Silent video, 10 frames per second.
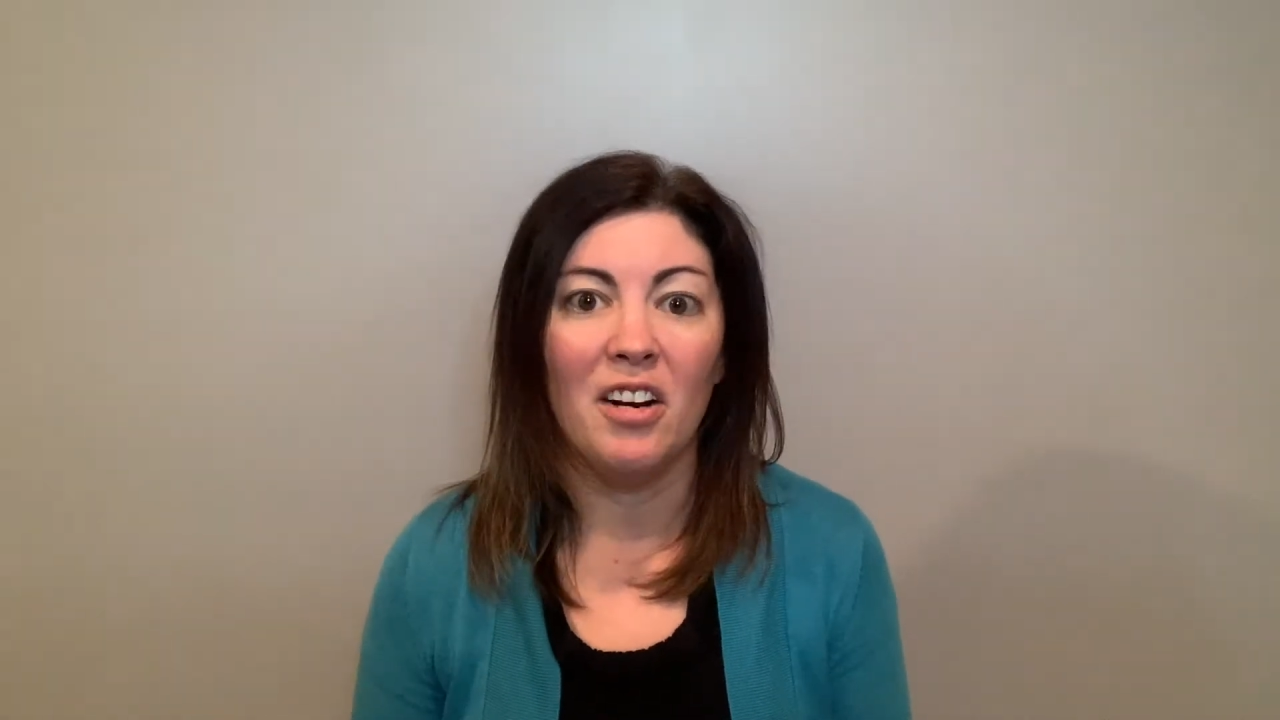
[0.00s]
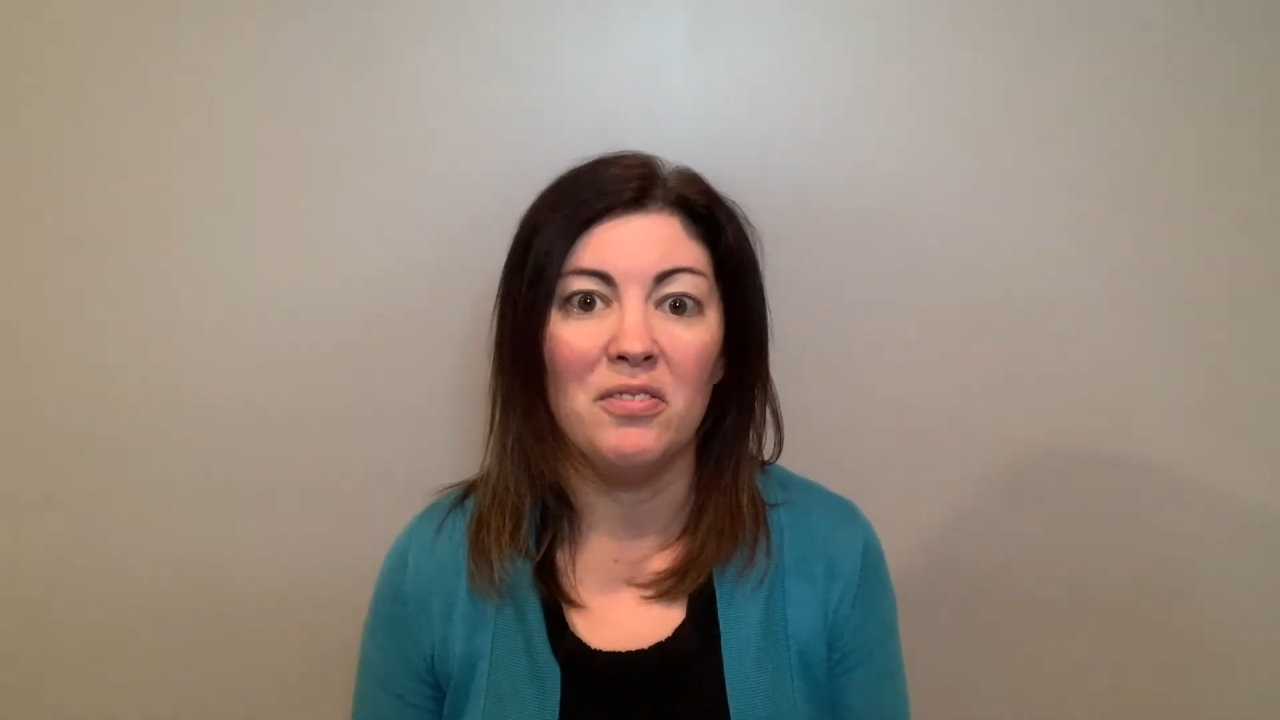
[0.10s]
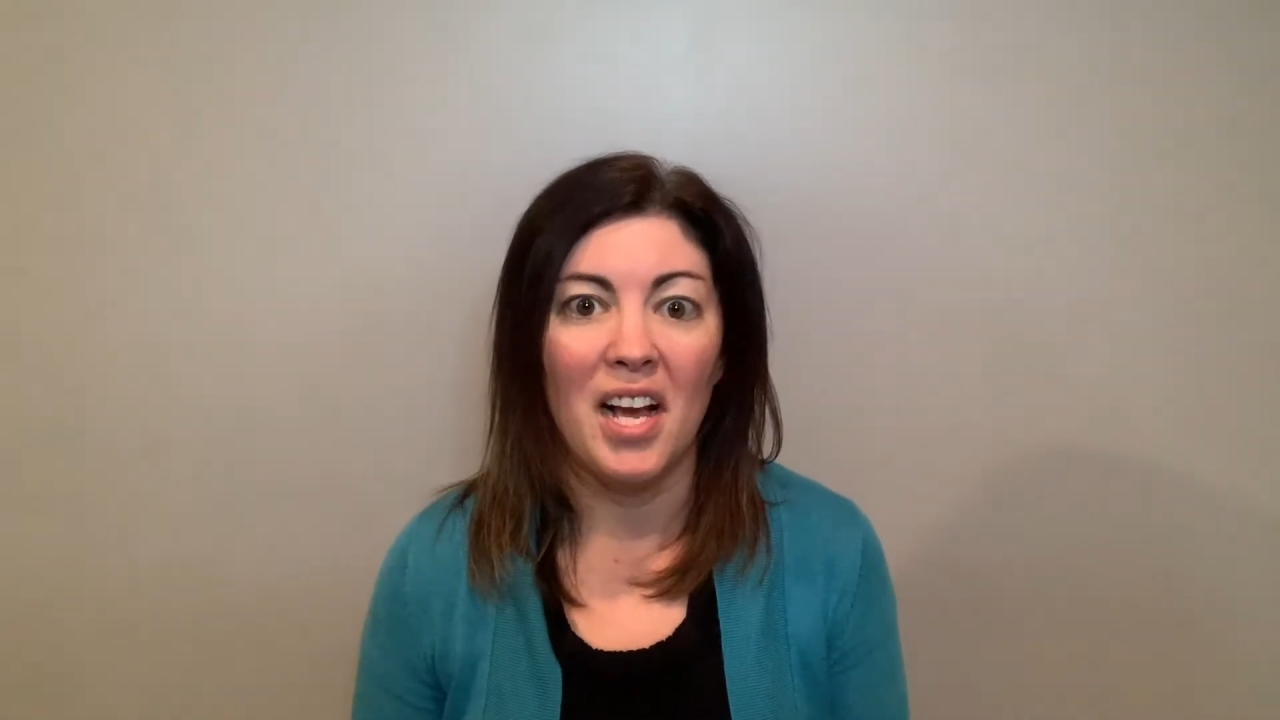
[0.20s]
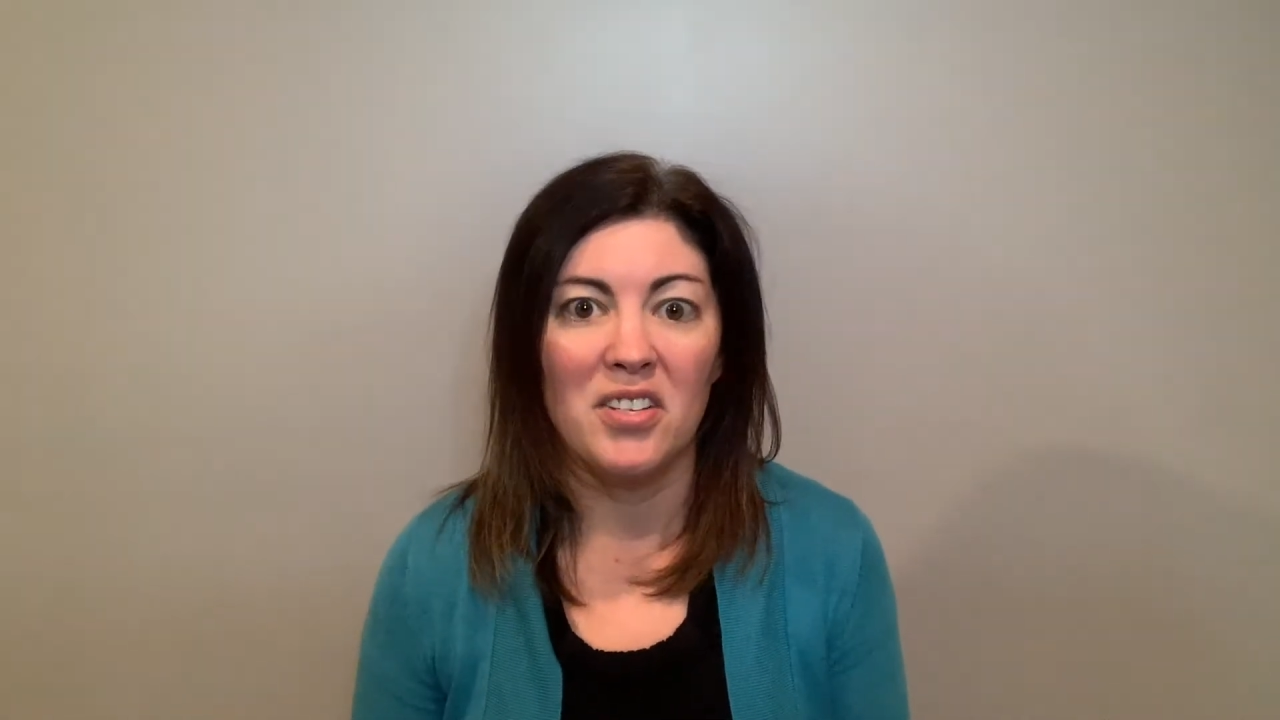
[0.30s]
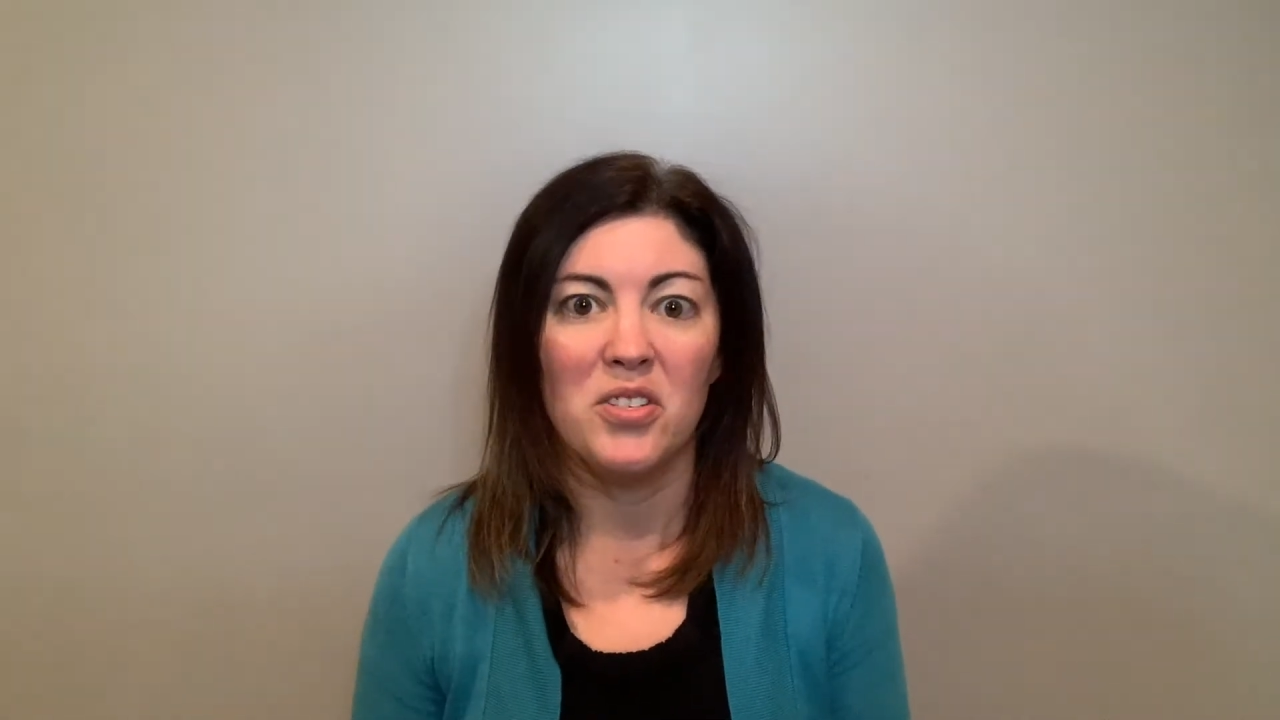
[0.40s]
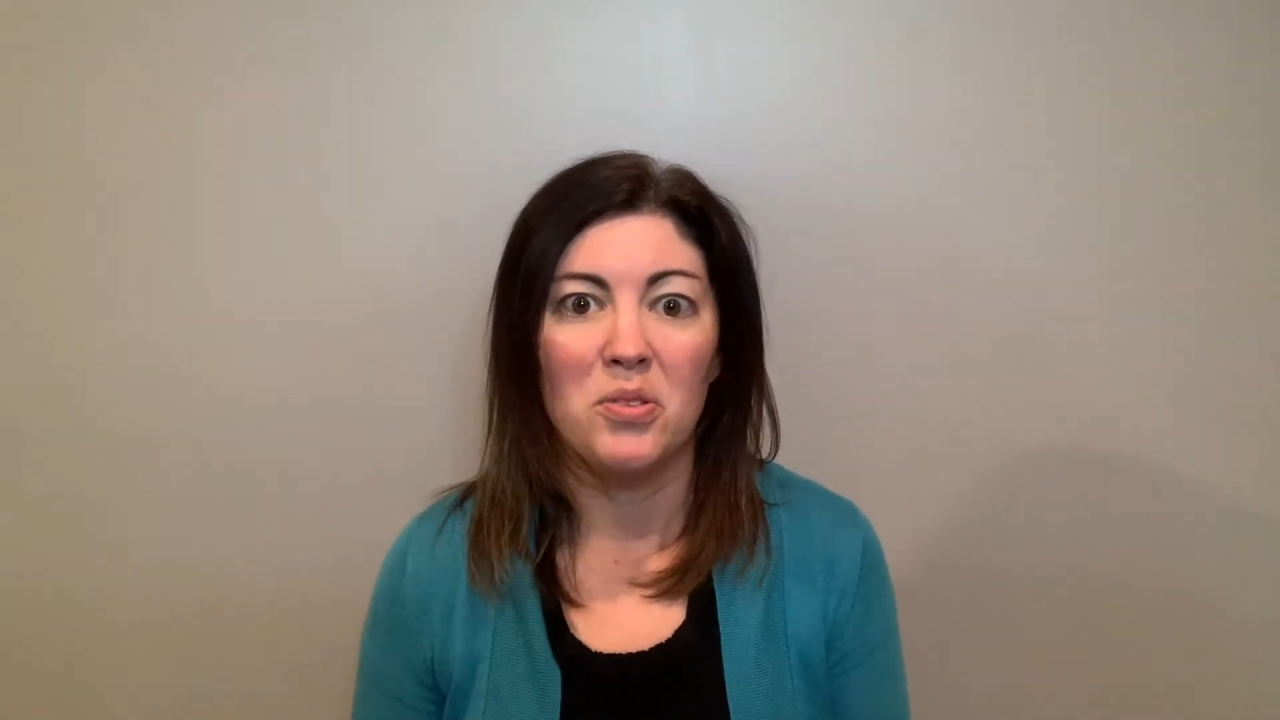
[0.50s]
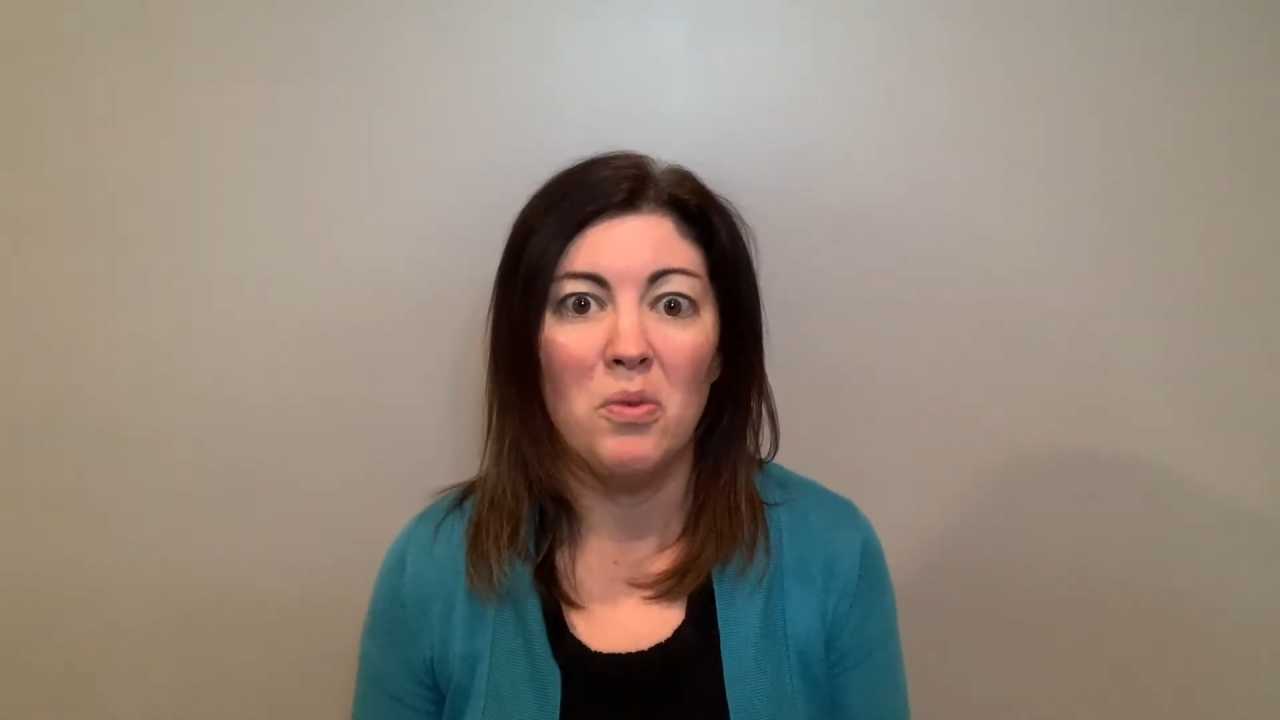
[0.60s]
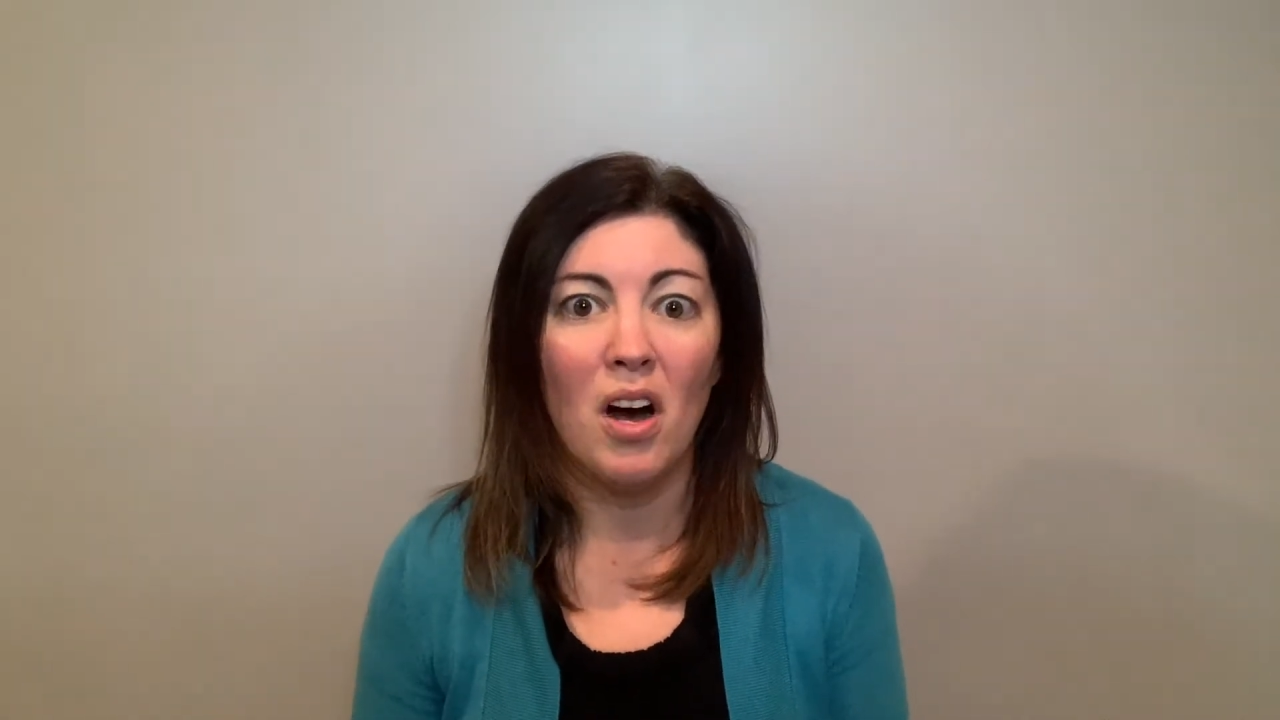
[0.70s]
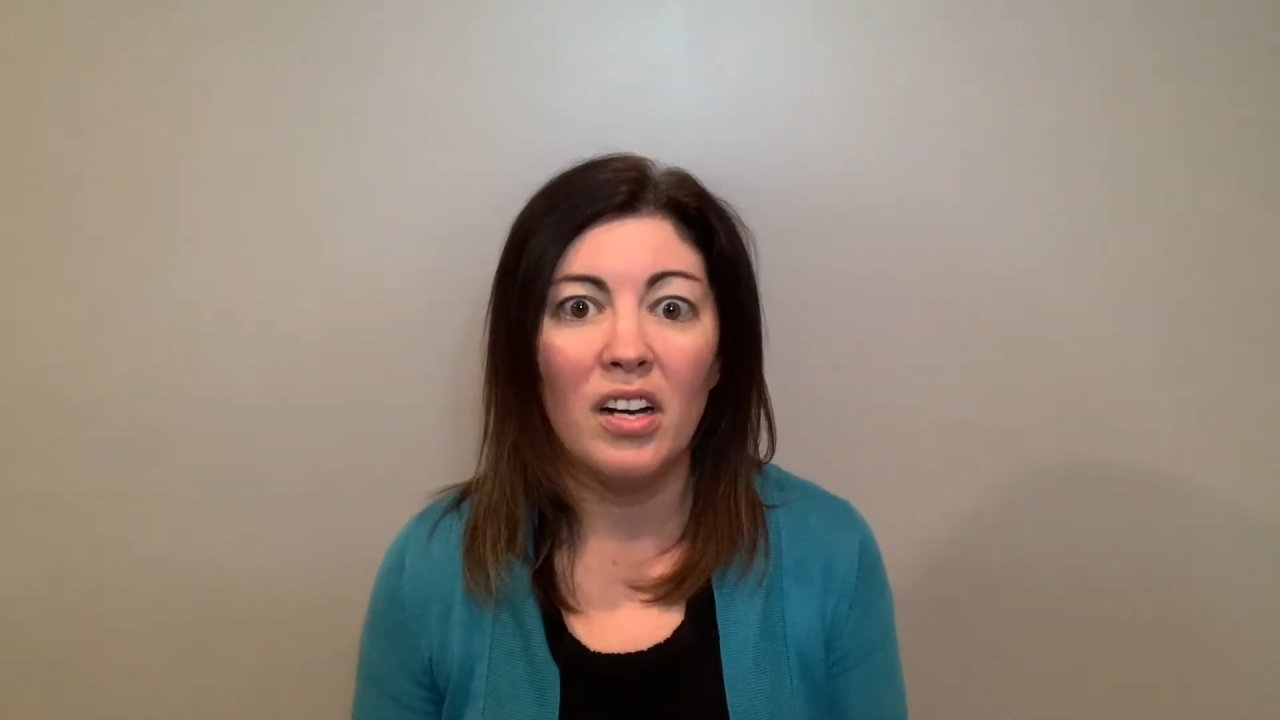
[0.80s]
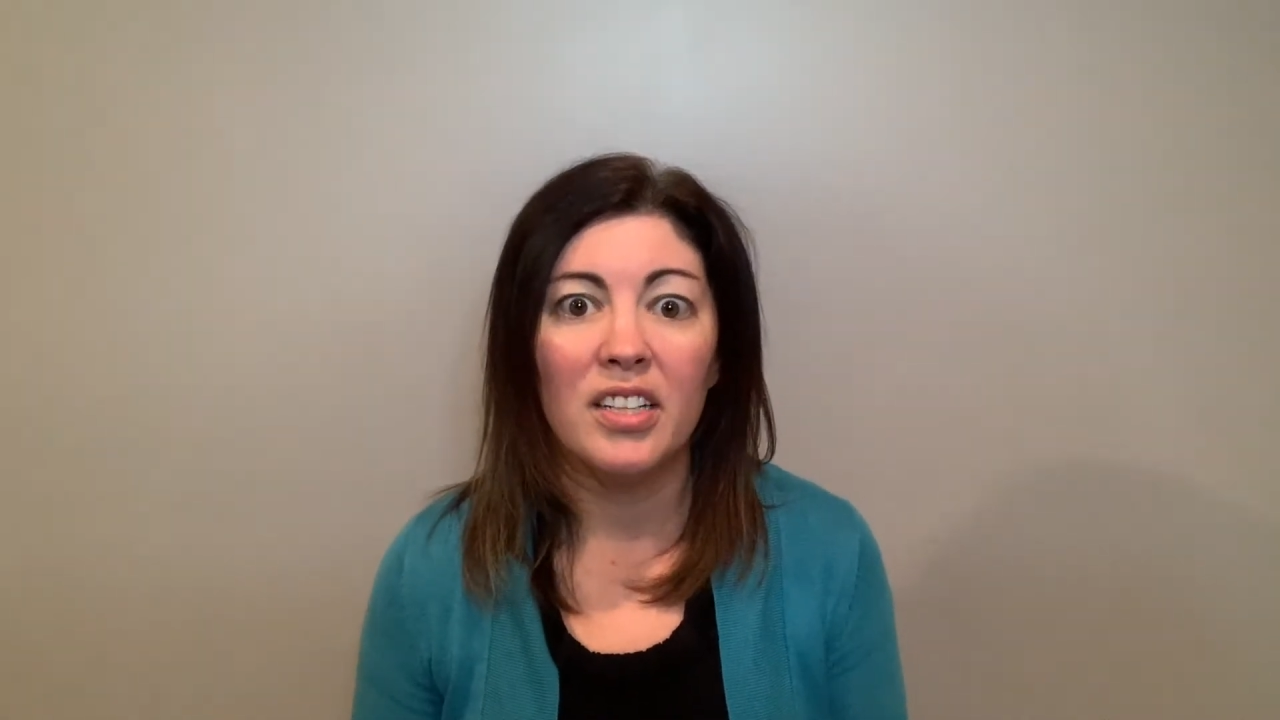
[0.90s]
fast you
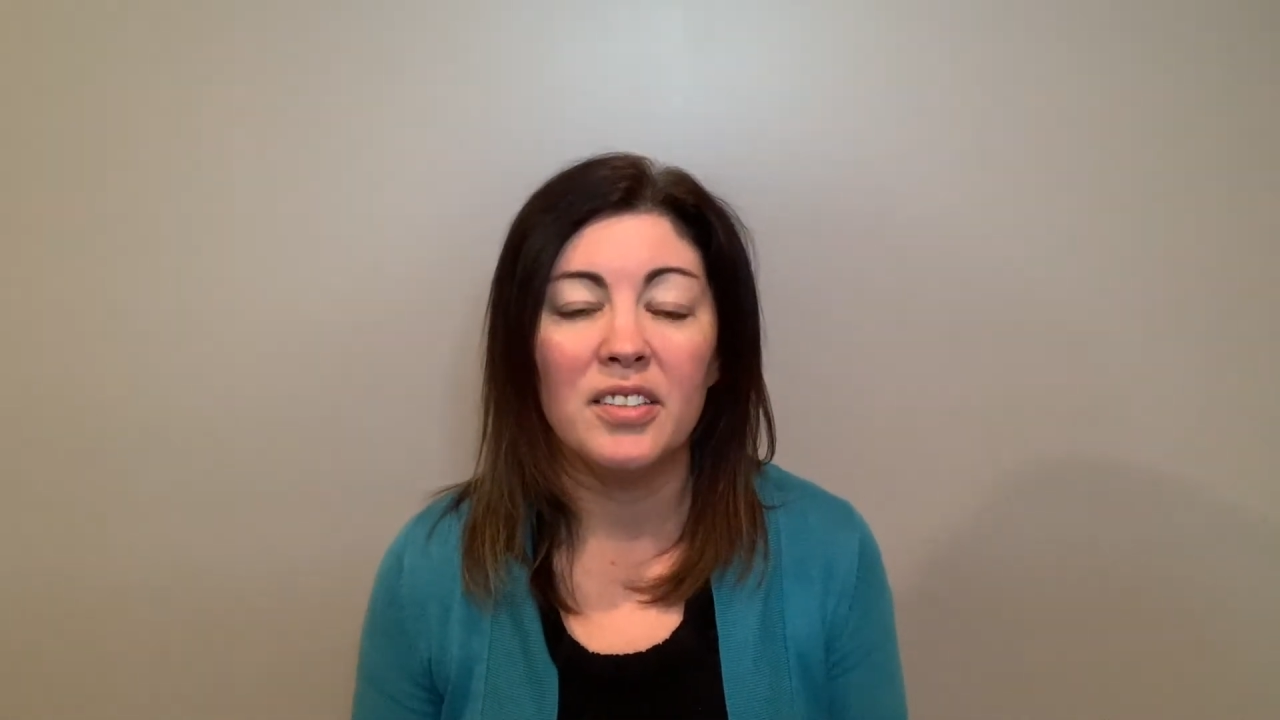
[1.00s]
walk.